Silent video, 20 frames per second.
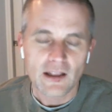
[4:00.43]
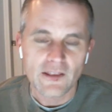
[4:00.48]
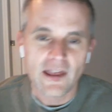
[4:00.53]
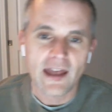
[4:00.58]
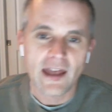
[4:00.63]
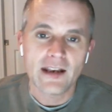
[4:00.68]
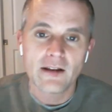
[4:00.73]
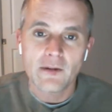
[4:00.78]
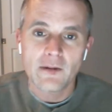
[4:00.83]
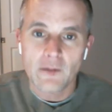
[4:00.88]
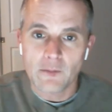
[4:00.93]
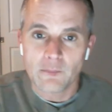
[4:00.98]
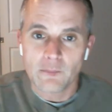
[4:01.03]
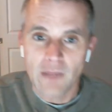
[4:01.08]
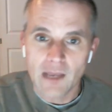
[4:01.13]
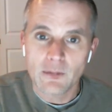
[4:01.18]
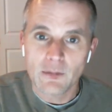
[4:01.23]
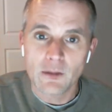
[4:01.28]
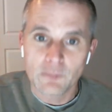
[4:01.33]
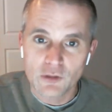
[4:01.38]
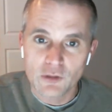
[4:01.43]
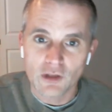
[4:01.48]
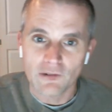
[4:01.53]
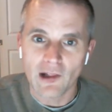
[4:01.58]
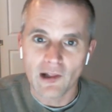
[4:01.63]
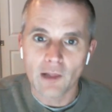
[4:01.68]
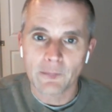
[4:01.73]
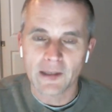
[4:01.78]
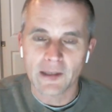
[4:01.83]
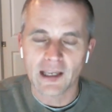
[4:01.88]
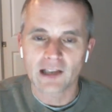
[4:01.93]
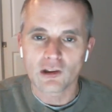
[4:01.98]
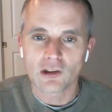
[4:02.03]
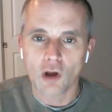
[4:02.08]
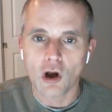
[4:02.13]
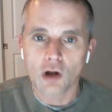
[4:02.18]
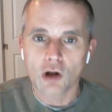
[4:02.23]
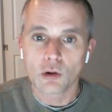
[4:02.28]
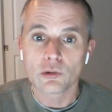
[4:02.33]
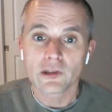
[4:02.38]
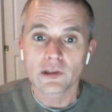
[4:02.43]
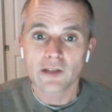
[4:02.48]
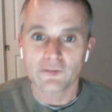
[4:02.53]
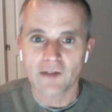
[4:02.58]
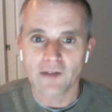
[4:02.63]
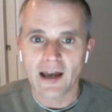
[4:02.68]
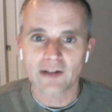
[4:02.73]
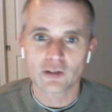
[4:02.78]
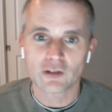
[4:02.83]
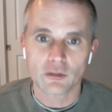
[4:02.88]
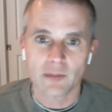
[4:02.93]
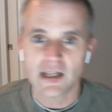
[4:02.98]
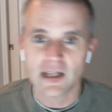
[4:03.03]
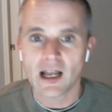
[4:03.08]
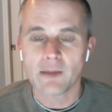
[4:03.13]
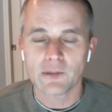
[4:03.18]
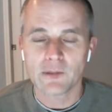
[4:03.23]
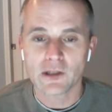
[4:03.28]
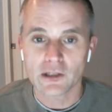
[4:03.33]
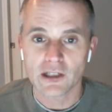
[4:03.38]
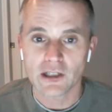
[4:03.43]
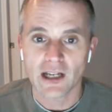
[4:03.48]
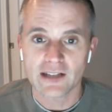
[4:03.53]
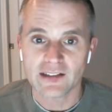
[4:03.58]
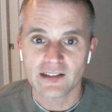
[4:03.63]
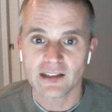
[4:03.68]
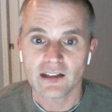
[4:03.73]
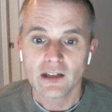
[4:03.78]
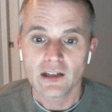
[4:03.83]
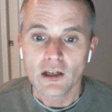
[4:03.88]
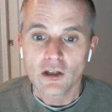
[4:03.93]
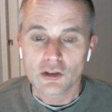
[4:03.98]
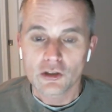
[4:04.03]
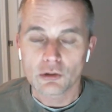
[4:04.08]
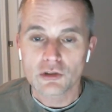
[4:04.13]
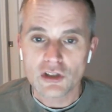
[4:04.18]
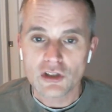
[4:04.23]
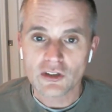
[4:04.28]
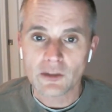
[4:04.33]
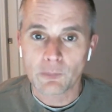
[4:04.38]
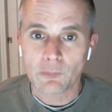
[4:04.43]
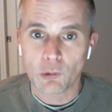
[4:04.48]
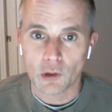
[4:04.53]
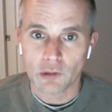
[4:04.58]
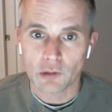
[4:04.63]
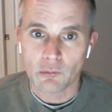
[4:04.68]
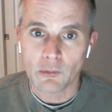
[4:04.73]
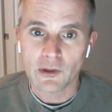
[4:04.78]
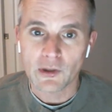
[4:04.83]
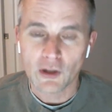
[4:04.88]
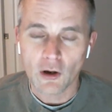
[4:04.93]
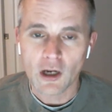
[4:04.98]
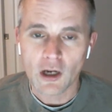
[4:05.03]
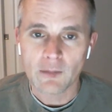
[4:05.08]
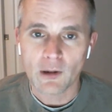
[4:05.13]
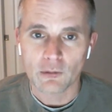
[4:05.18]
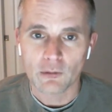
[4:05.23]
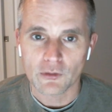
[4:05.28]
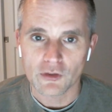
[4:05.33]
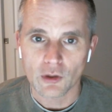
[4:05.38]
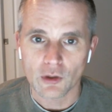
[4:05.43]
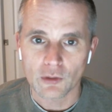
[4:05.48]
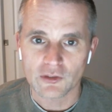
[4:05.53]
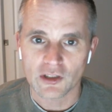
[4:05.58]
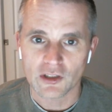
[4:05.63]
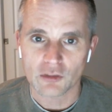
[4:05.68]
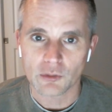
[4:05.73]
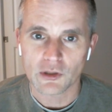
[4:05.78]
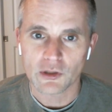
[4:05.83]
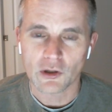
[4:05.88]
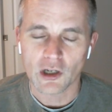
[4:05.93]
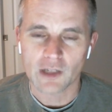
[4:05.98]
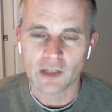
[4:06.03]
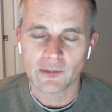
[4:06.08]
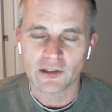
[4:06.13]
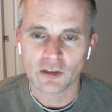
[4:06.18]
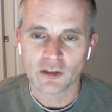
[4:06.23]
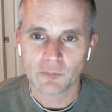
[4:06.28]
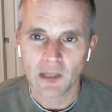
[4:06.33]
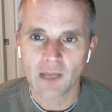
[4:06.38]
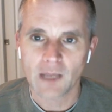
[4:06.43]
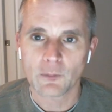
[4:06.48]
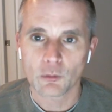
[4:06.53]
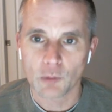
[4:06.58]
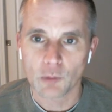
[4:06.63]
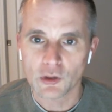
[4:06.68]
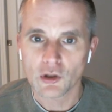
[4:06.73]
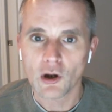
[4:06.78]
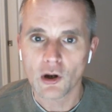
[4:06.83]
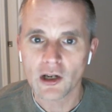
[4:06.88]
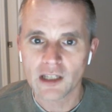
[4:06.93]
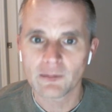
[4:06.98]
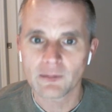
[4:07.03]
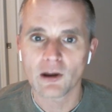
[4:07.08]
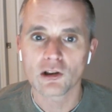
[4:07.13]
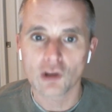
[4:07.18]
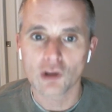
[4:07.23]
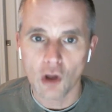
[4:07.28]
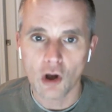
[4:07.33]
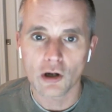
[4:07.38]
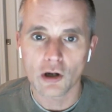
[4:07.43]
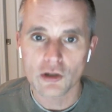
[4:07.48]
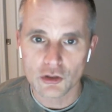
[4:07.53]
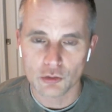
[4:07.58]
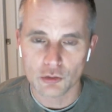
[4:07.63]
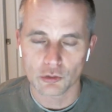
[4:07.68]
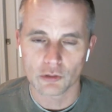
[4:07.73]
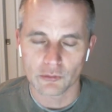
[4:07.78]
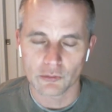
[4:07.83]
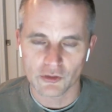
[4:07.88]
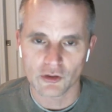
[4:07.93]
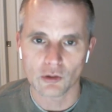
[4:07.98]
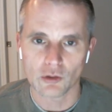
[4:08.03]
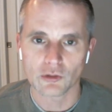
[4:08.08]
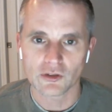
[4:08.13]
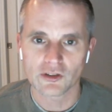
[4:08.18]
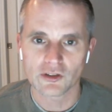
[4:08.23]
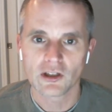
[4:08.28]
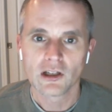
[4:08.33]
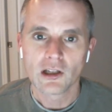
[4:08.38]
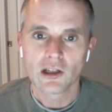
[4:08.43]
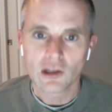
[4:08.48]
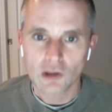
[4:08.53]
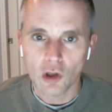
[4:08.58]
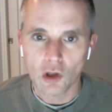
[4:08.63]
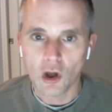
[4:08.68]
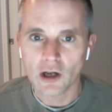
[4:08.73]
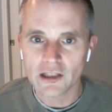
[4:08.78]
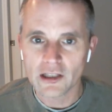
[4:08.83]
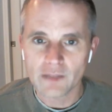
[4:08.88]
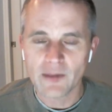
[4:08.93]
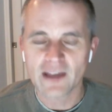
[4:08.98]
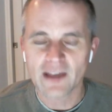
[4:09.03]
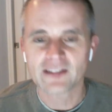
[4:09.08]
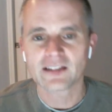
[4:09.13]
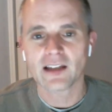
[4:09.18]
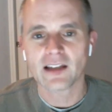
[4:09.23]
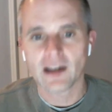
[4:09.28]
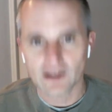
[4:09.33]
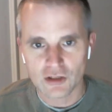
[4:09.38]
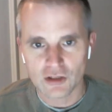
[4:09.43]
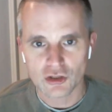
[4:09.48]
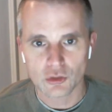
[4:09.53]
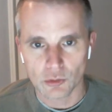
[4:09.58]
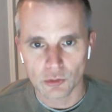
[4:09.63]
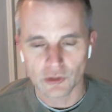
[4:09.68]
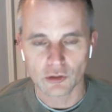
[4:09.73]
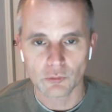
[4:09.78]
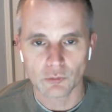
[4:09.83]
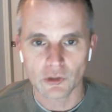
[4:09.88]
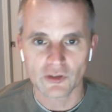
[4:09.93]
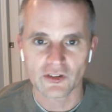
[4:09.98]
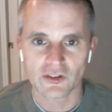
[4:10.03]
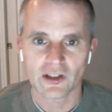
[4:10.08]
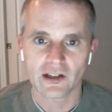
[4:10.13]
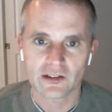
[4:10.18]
then maybe developing a long-only factor may not be a good idea. So it's just important when we talk about results as we talk about this paper, we're talking about long-short results. Long the best stocks, short the worst